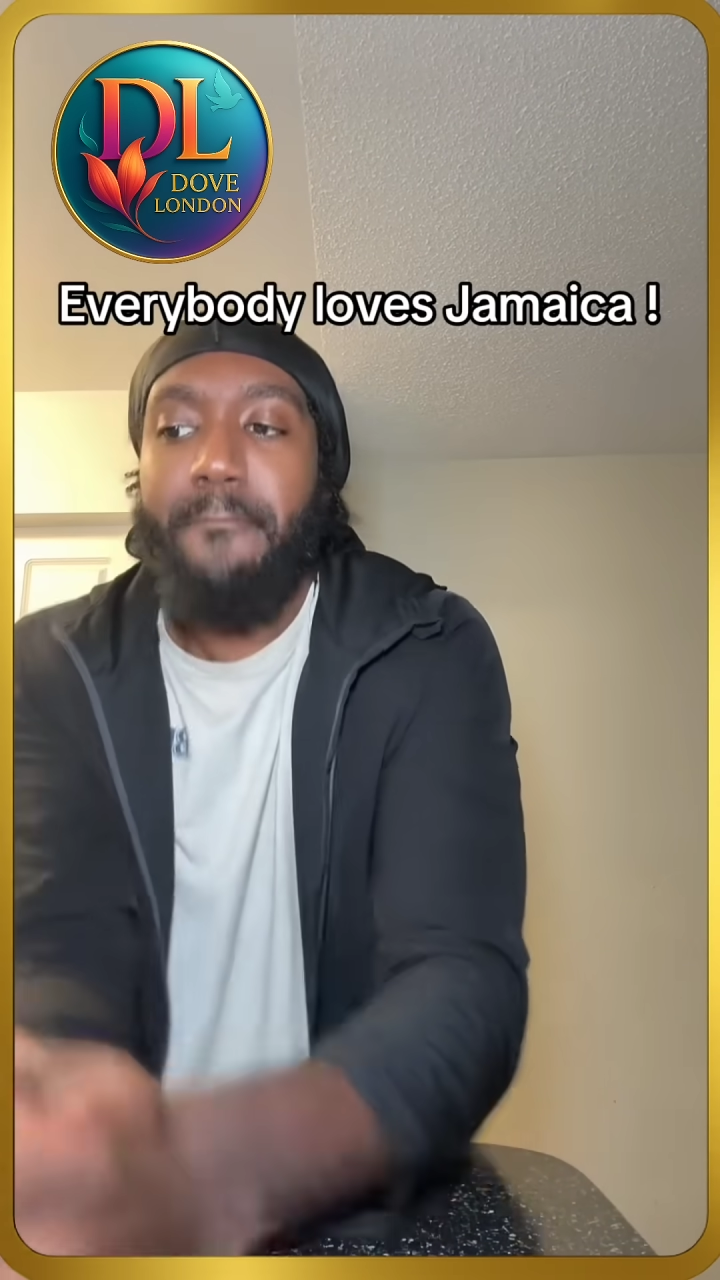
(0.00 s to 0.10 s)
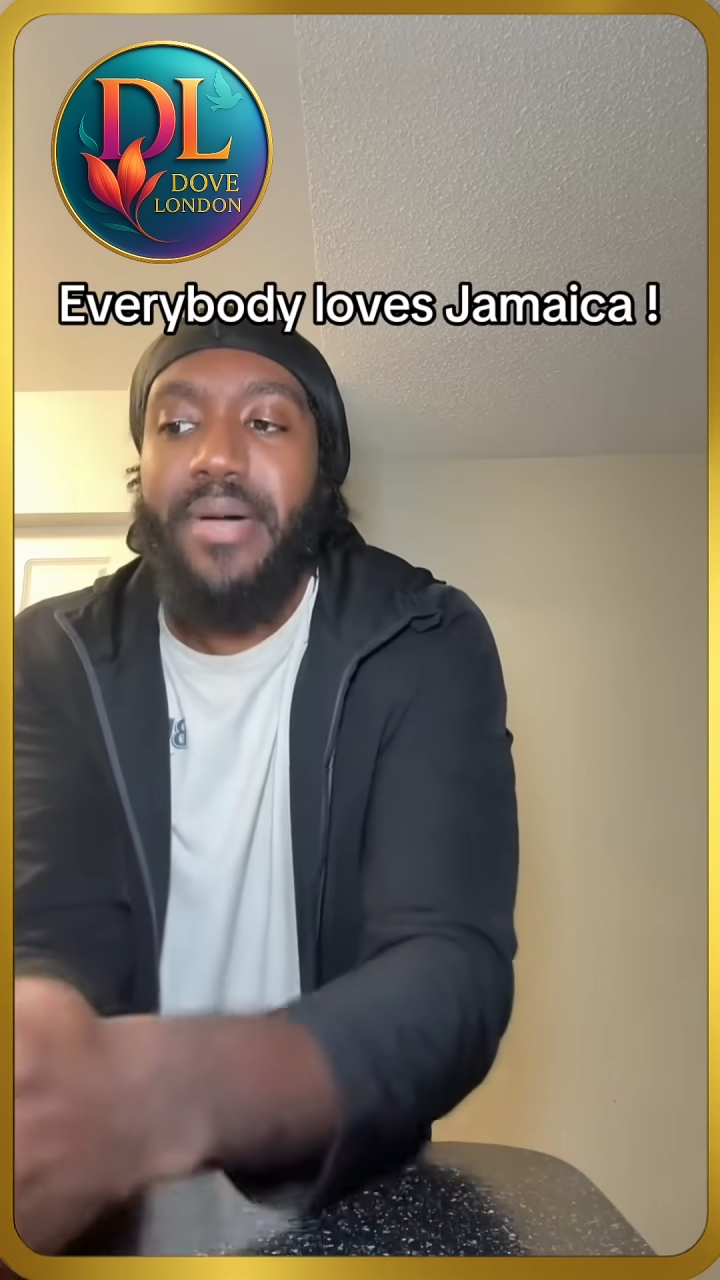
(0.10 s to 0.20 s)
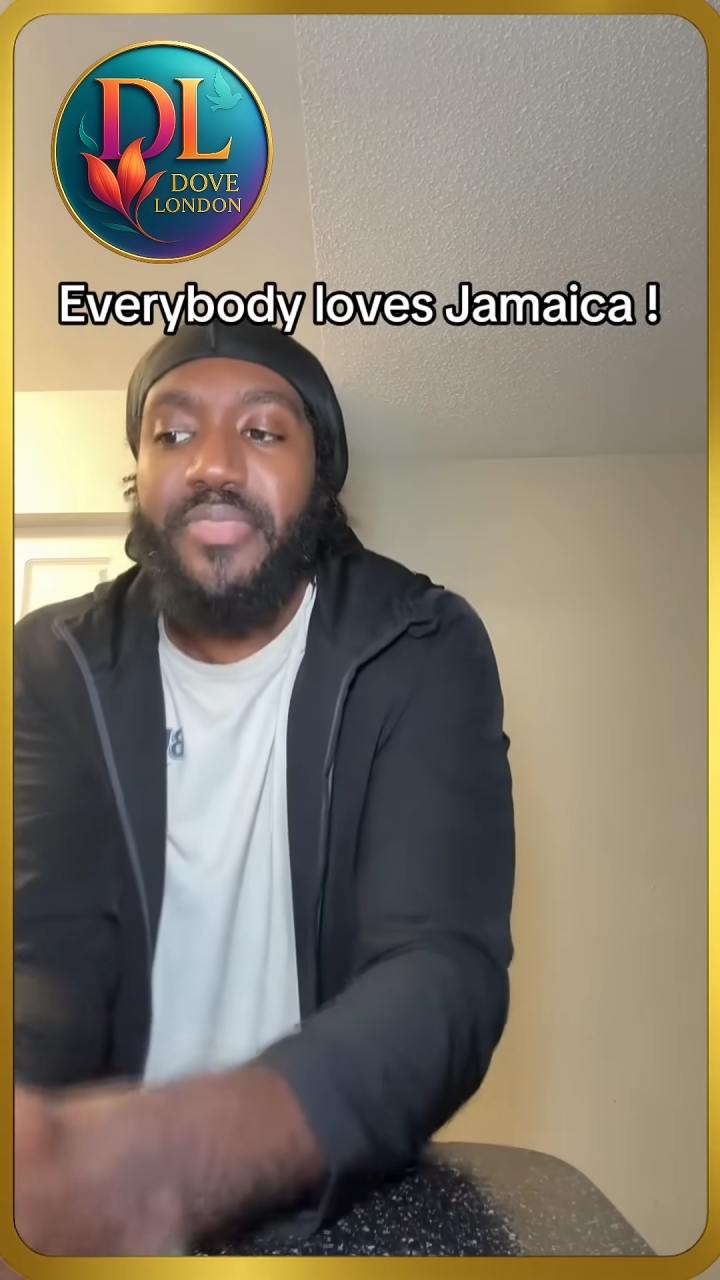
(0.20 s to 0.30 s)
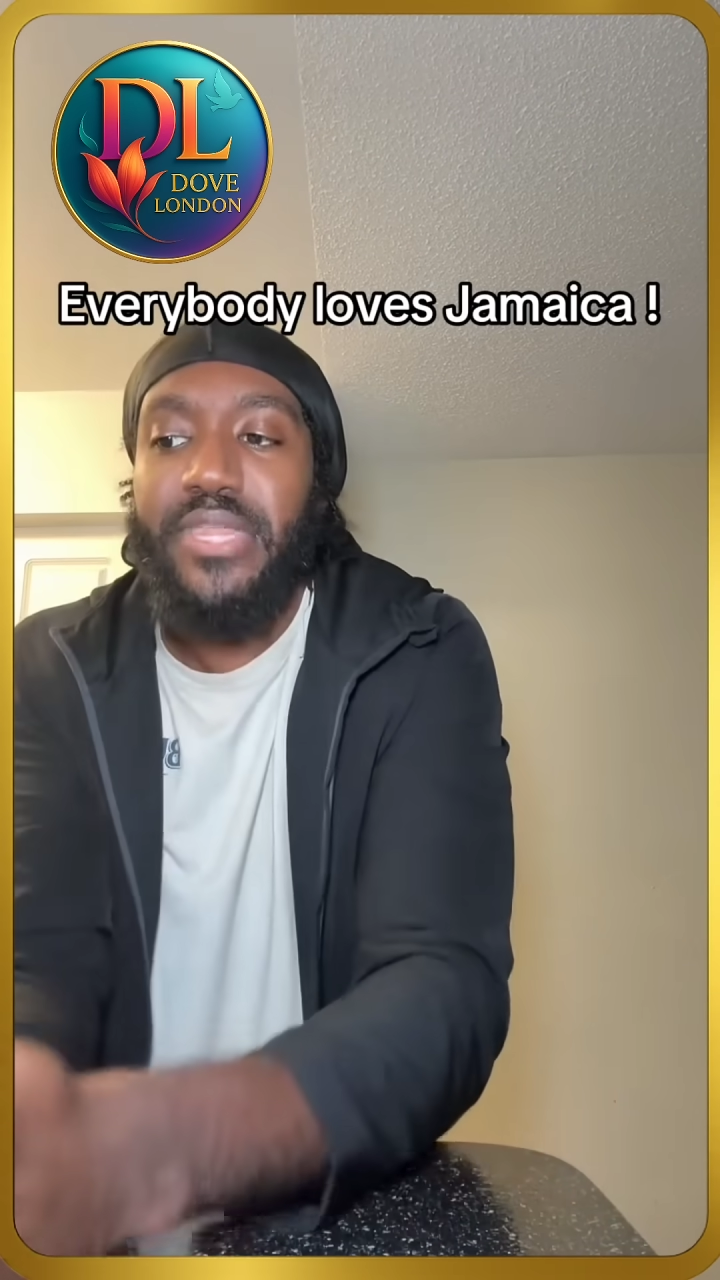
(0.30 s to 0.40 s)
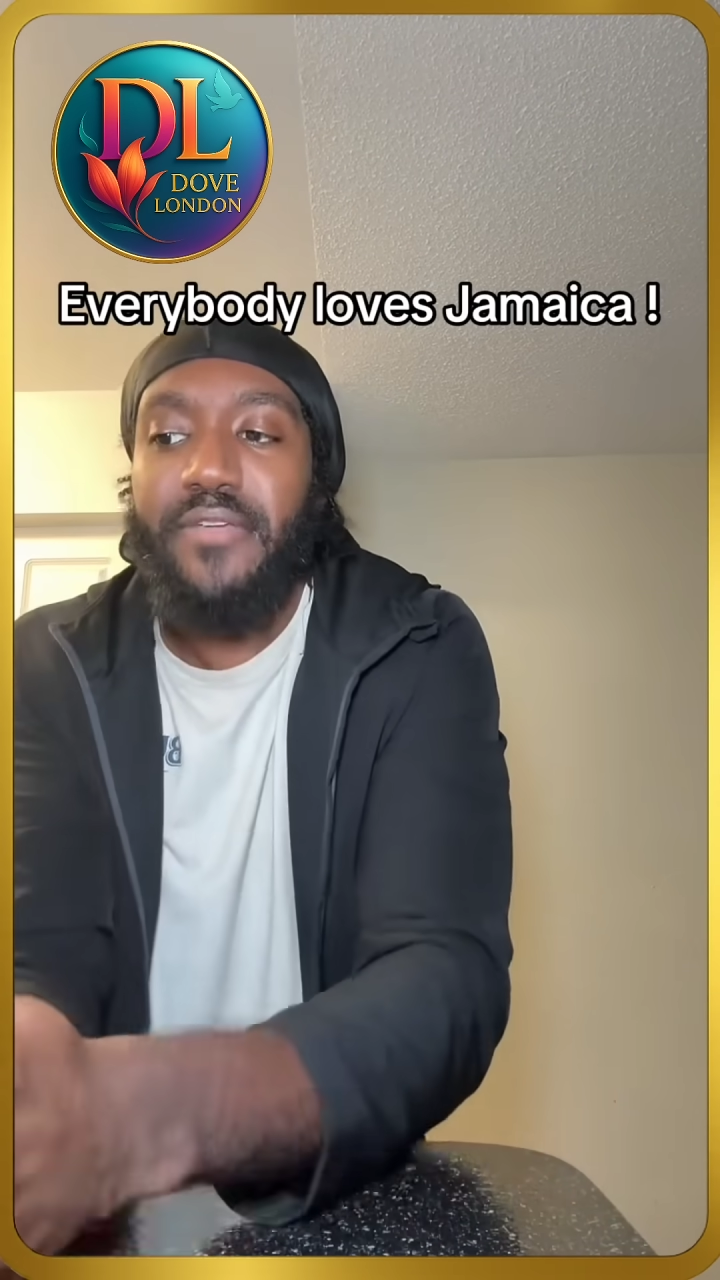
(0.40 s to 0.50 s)

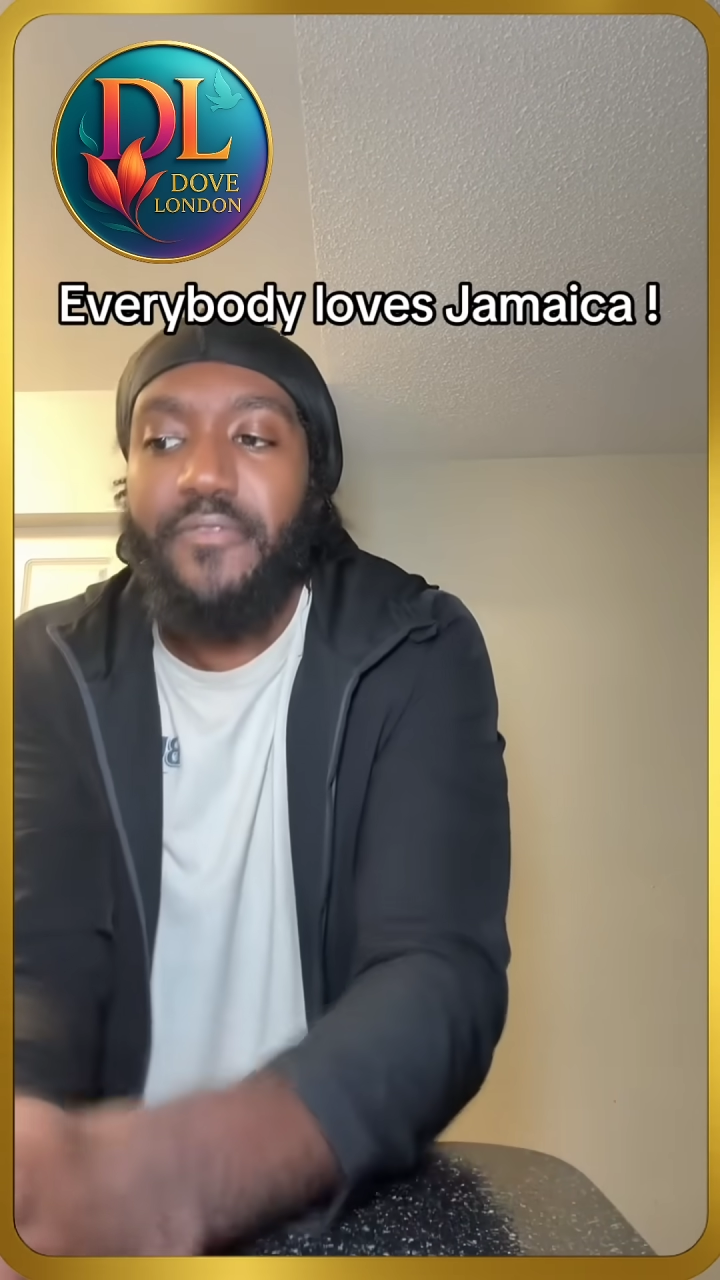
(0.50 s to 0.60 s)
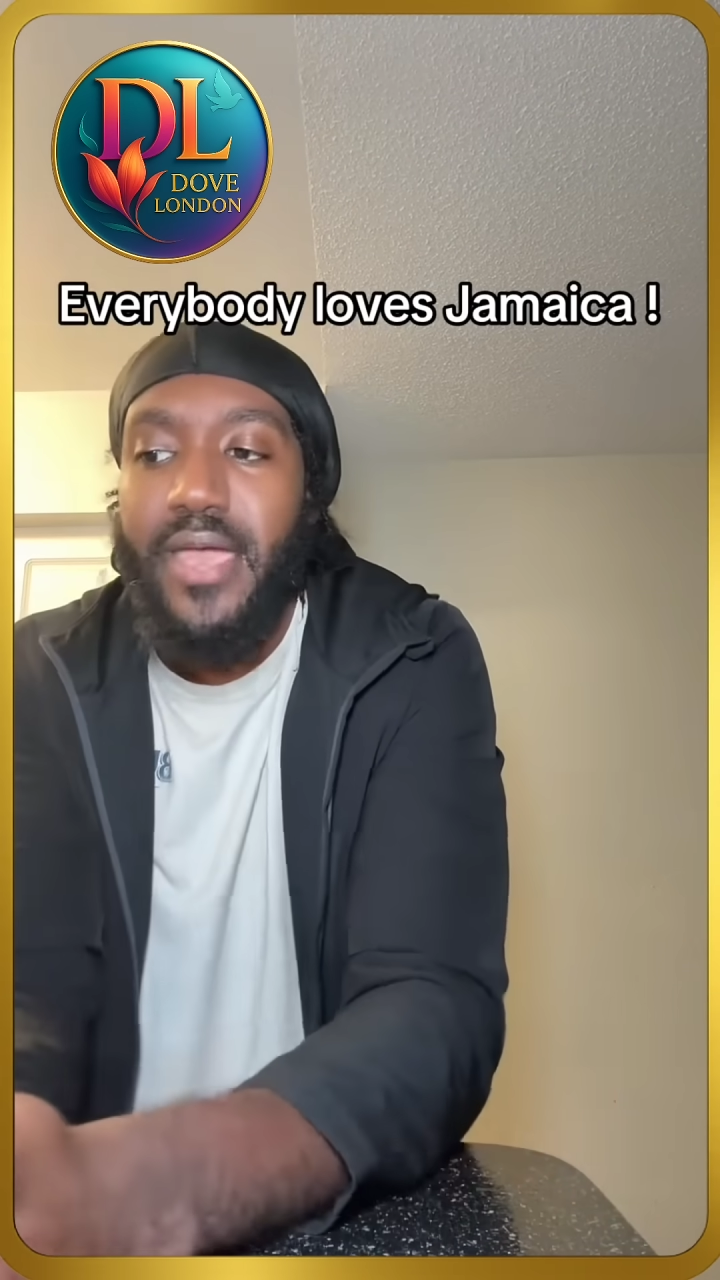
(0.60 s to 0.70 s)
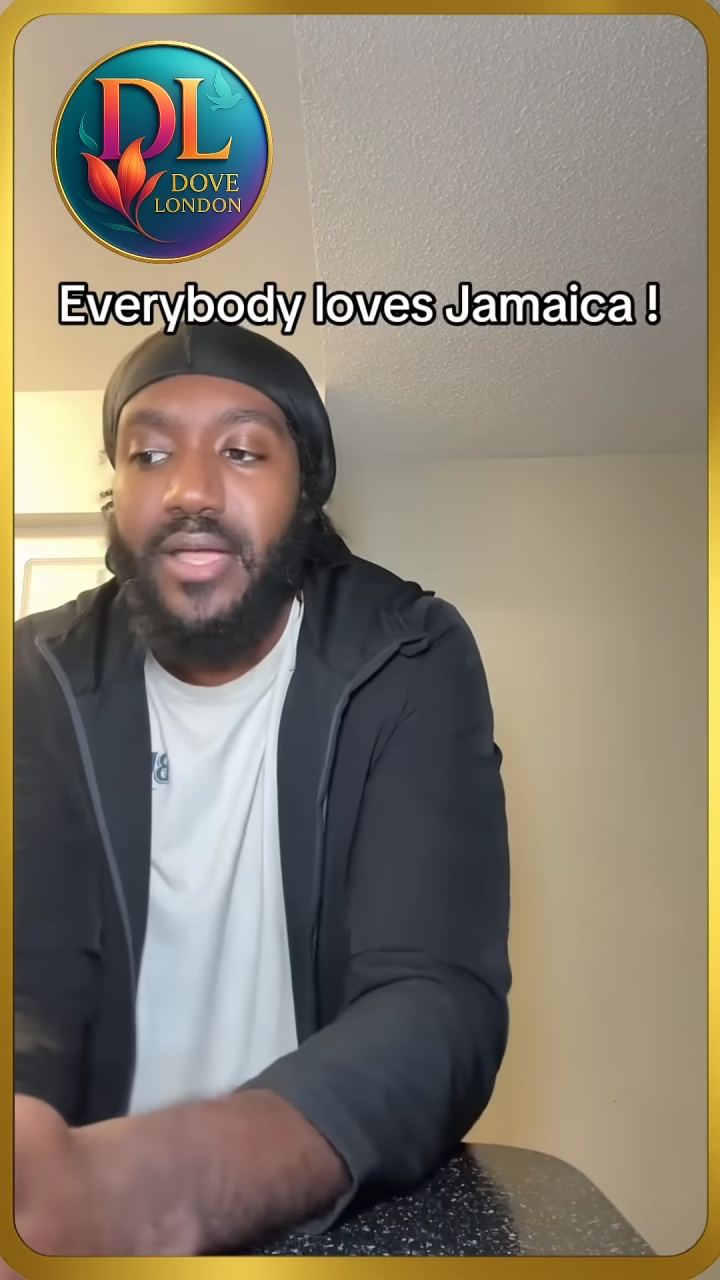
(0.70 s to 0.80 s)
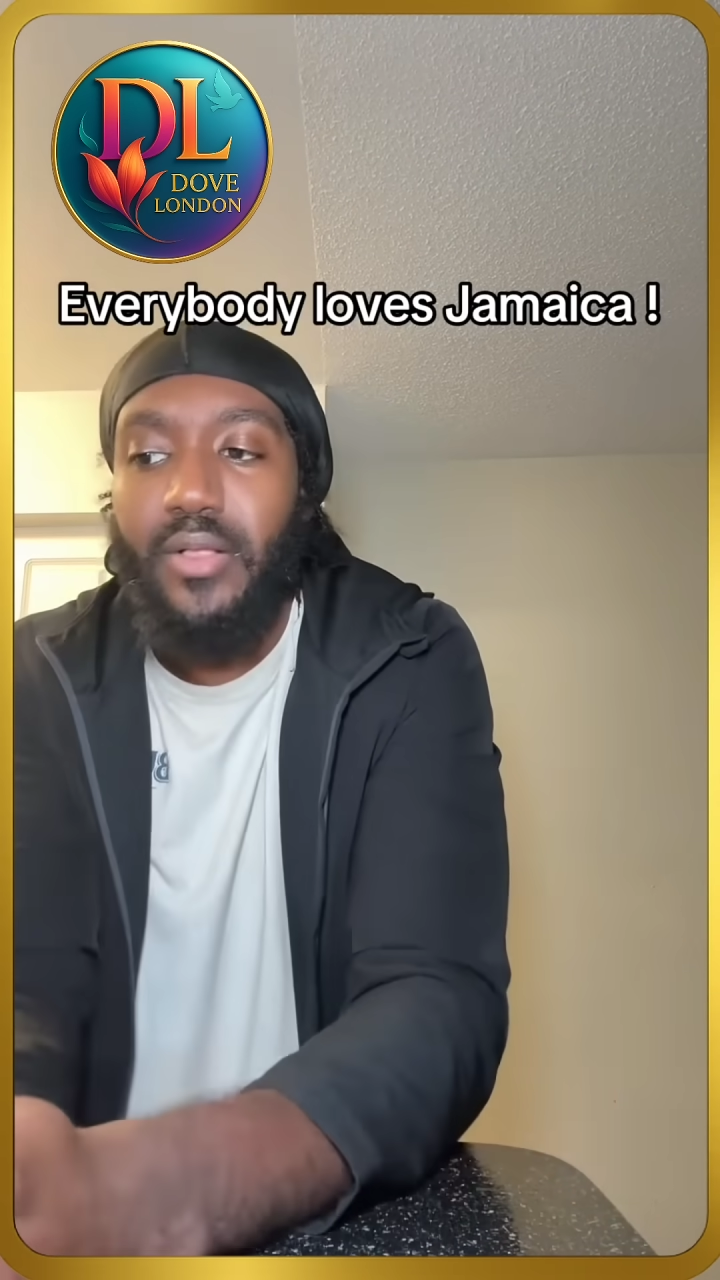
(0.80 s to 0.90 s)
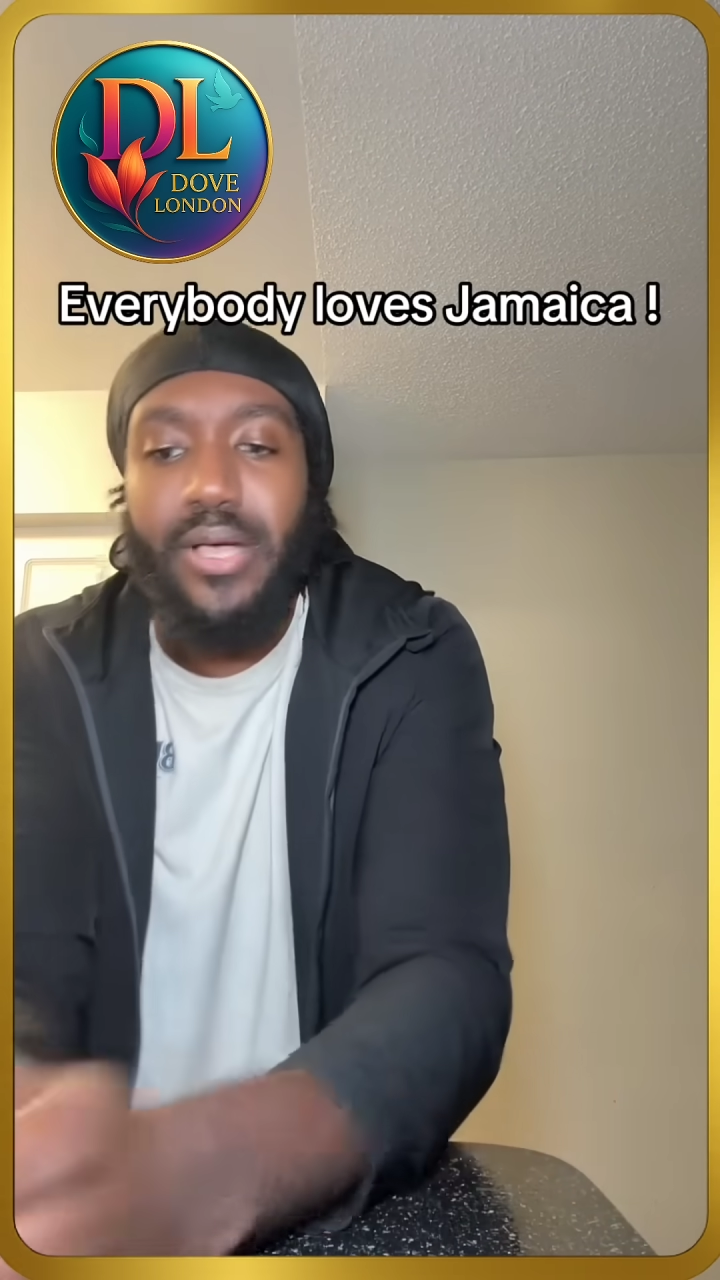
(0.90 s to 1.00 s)
Bethenny Frankel